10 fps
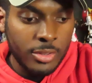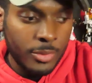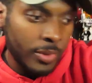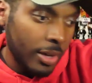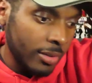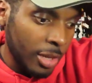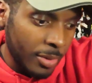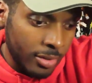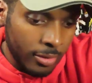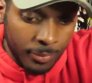so yeah, not a
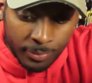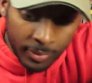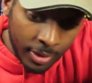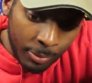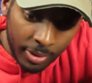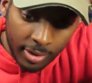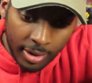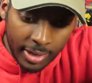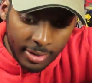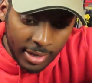big deal.
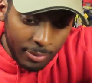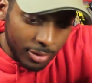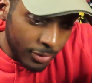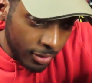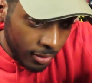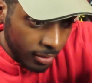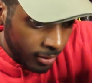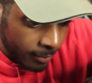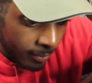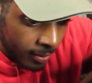But glad to have this figure.
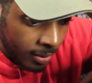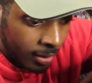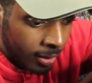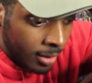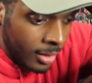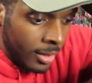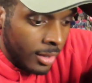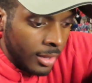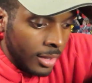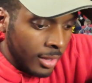
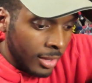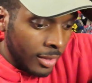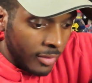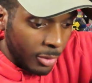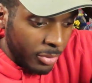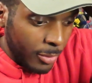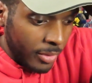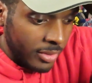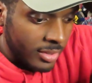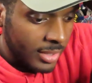You can put him
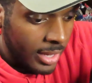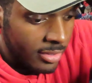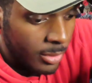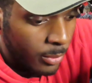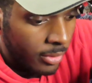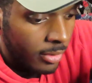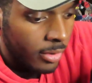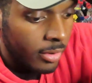off to the side somewhere.